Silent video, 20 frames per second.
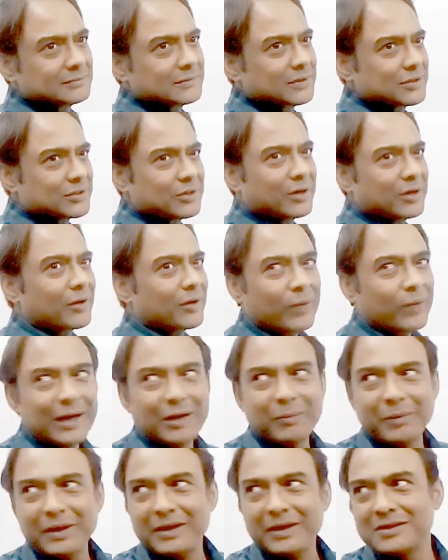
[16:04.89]
It's not a
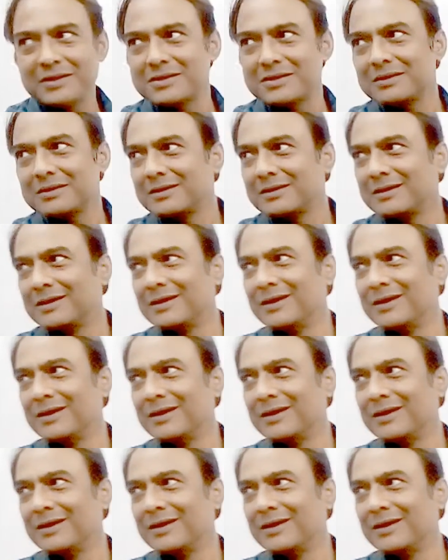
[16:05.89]
wild beast.